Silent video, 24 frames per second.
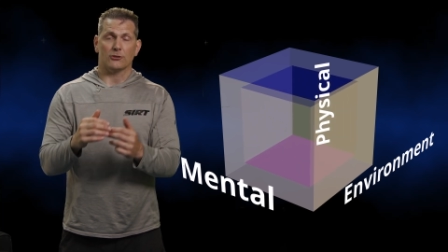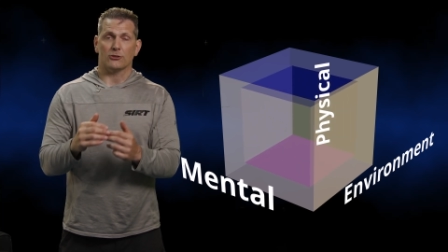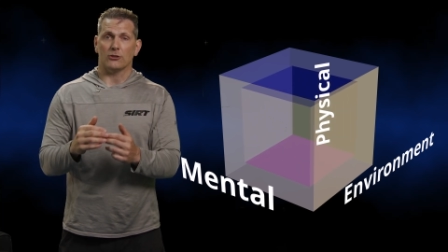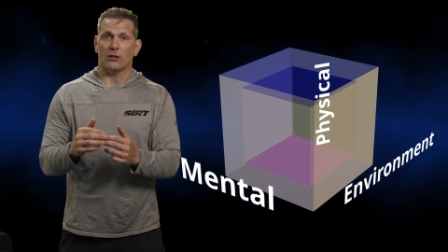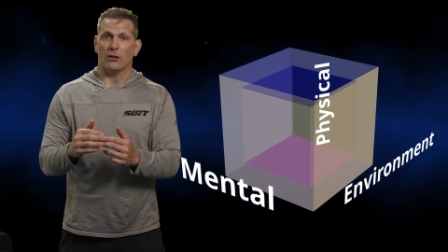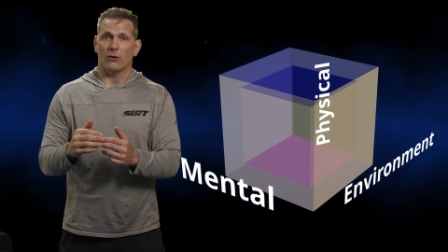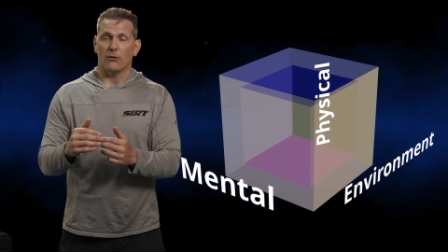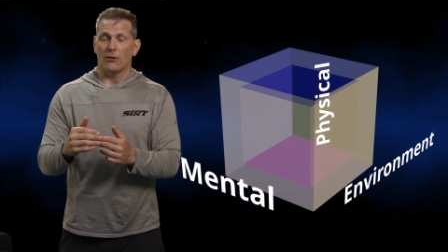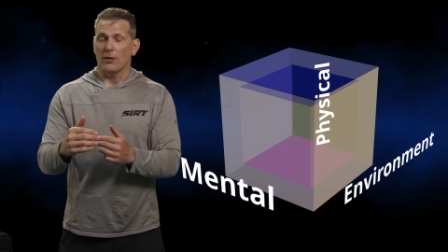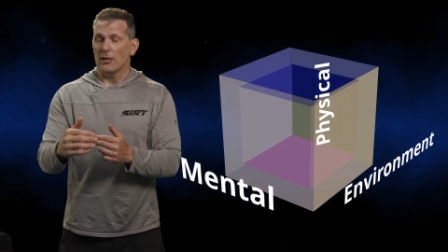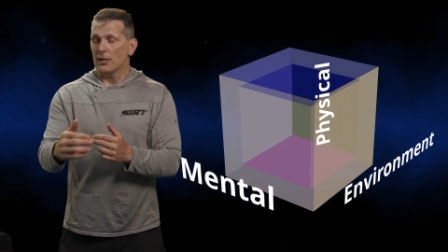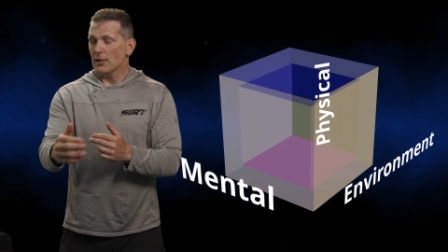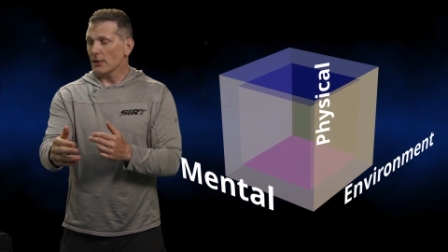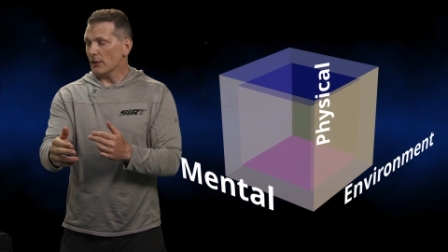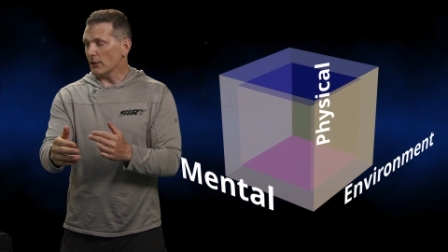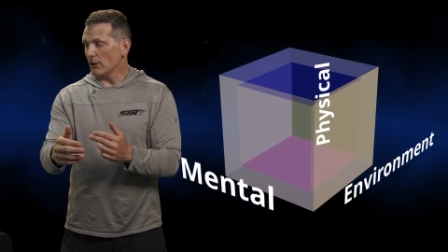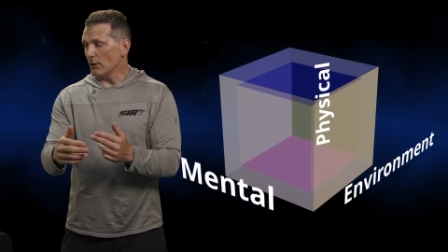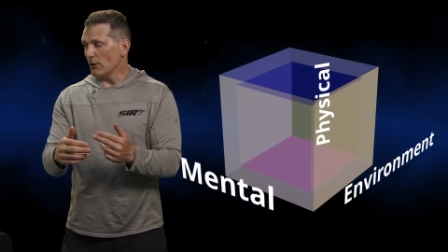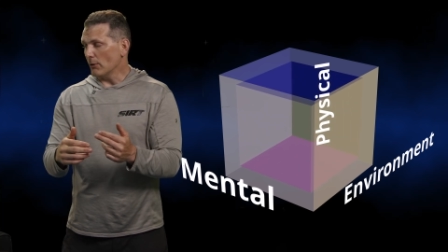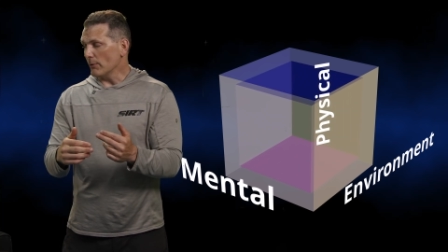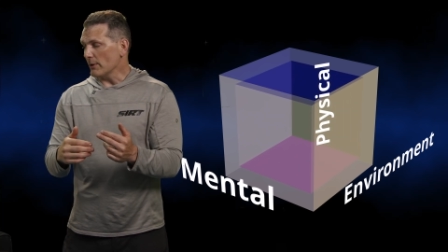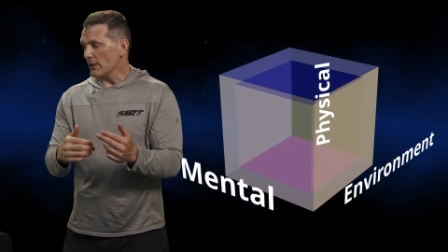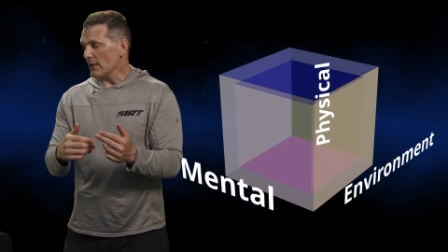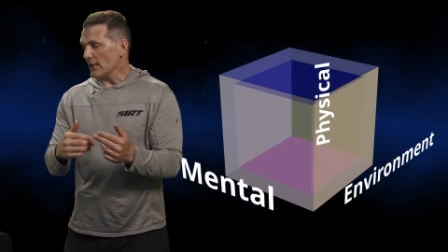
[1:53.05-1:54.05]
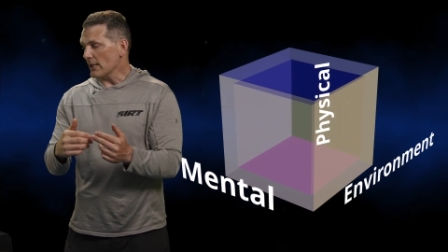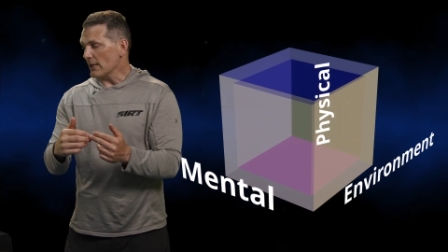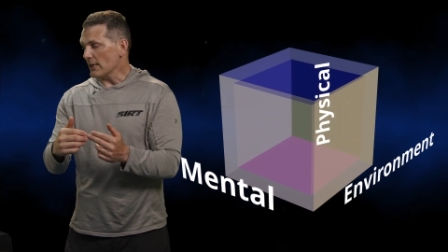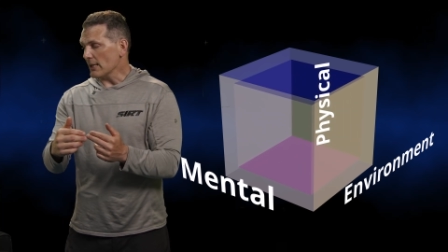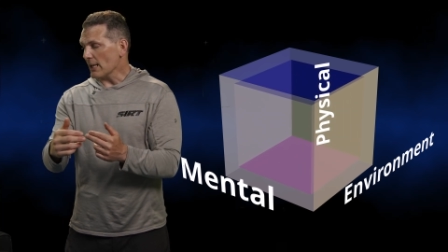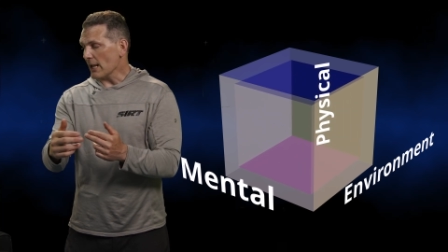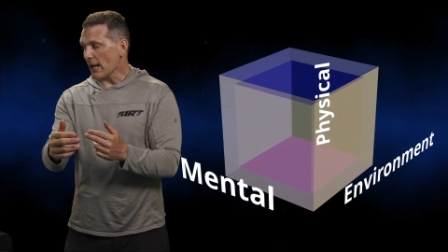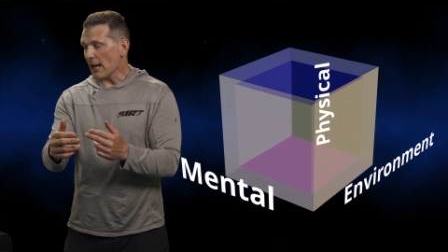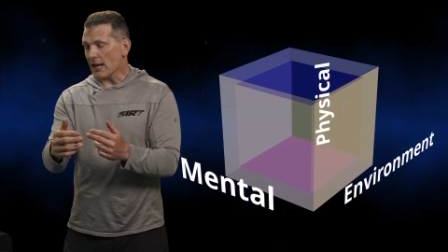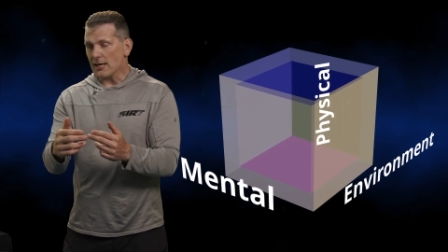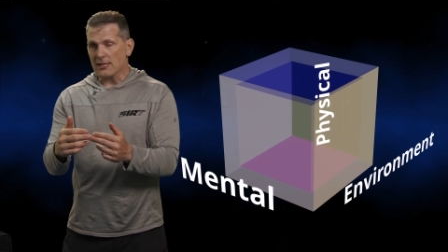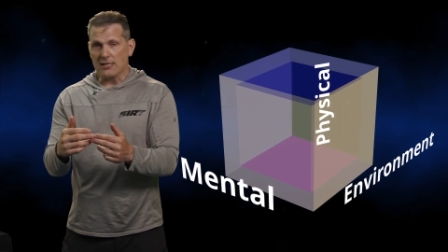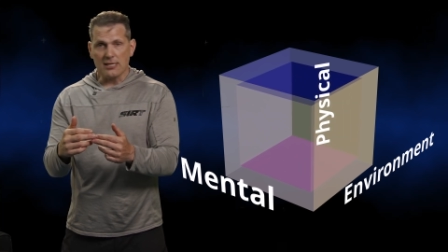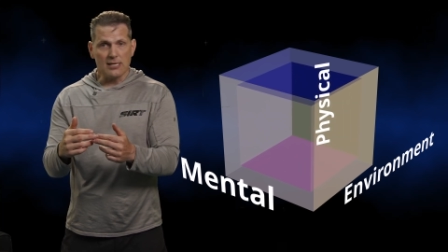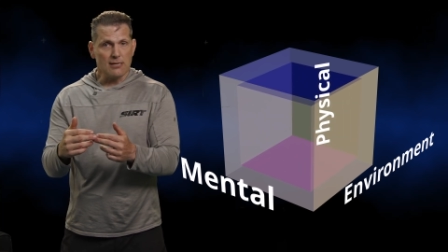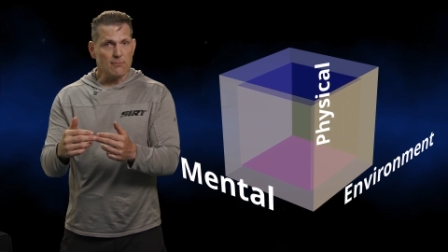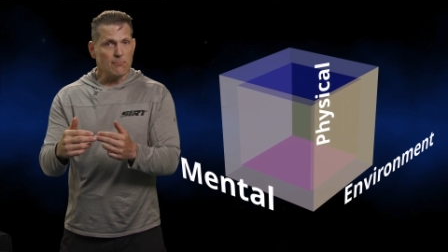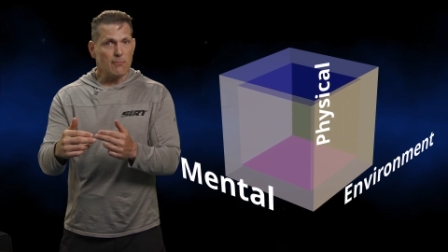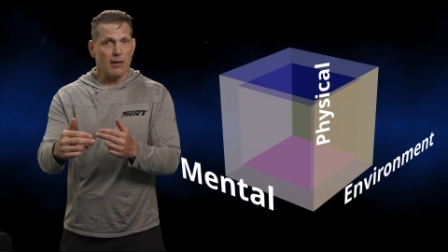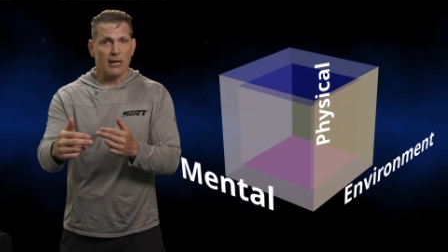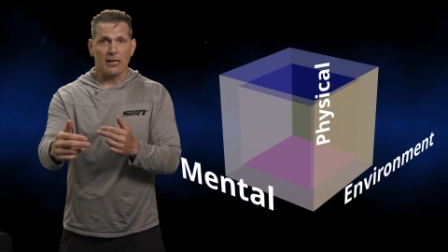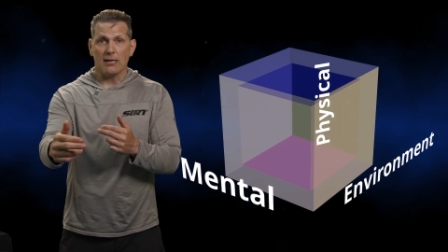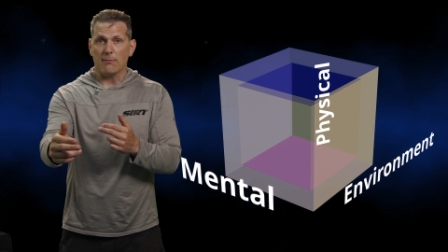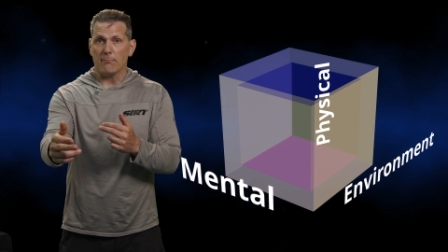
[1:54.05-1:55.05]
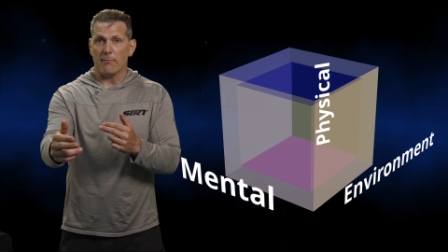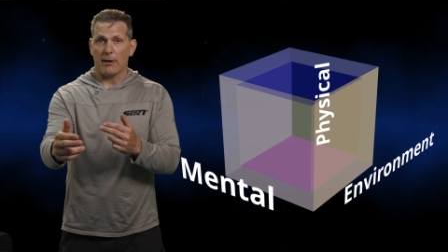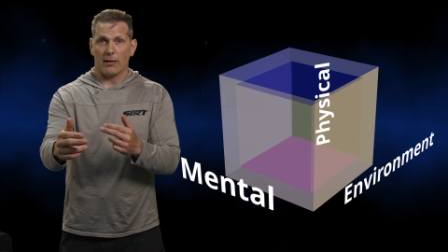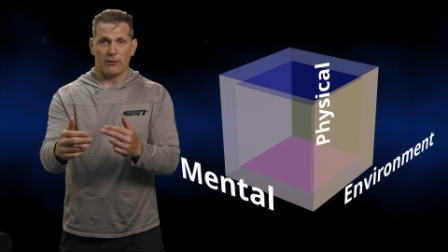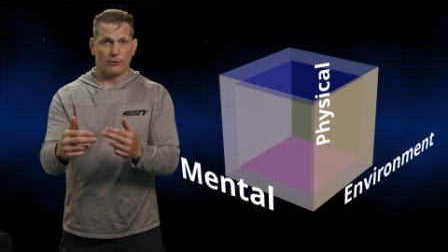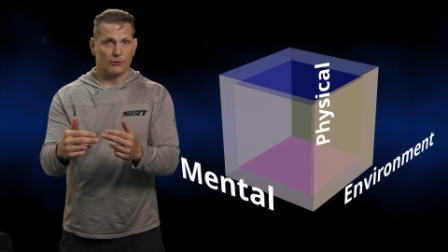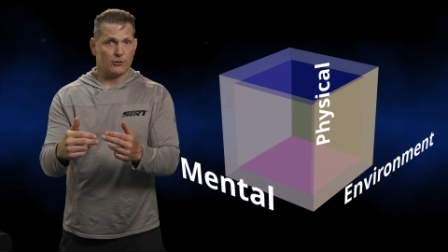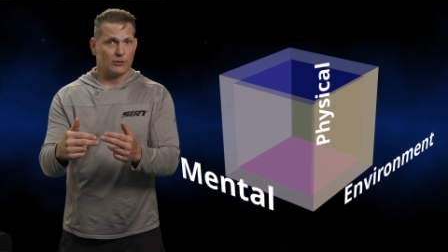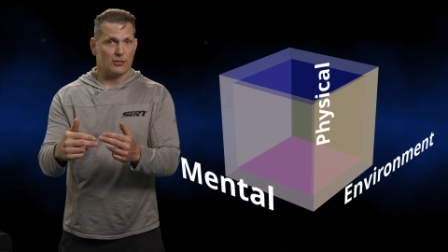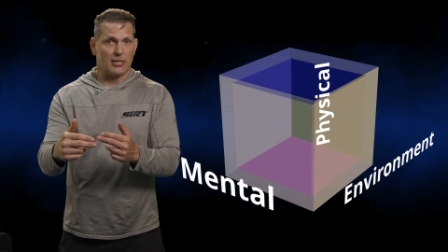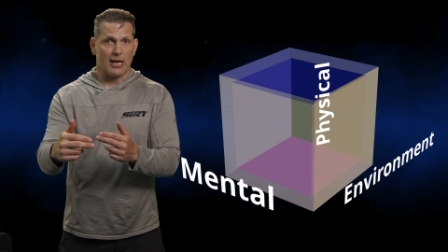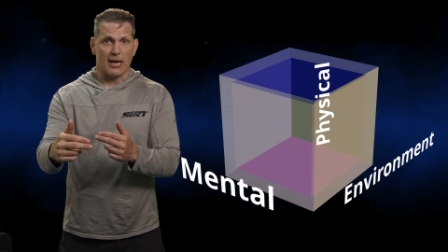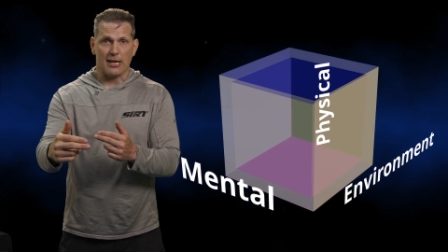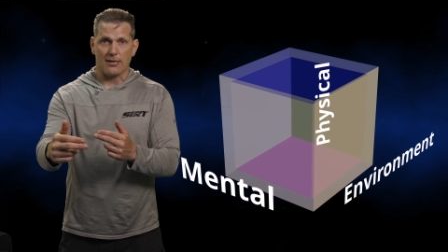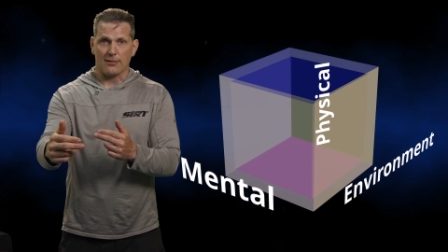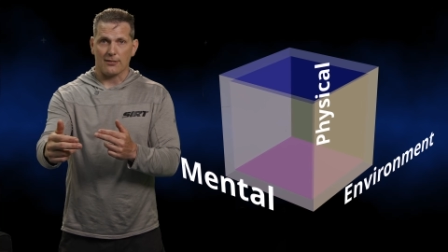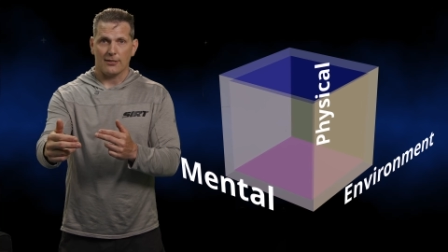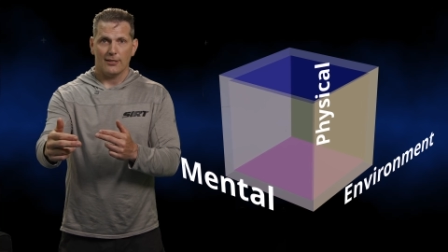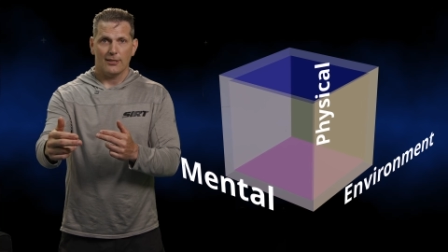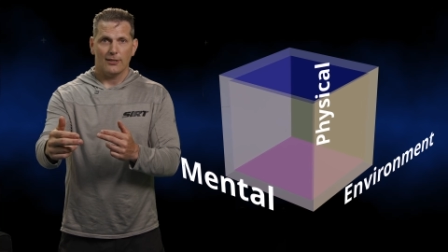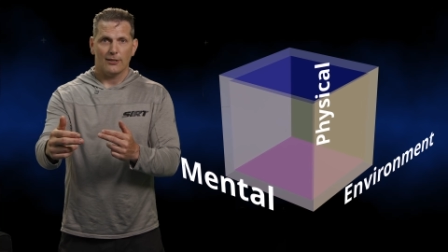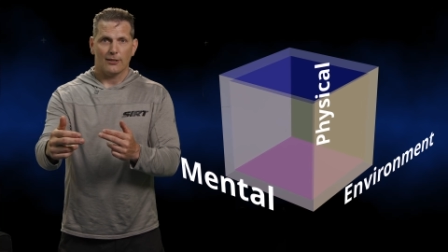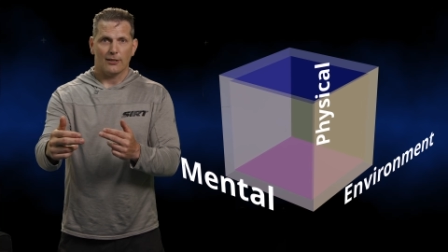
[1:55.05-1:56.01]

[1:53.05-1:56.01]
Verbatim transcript: So, you know, in, in any, any mental state,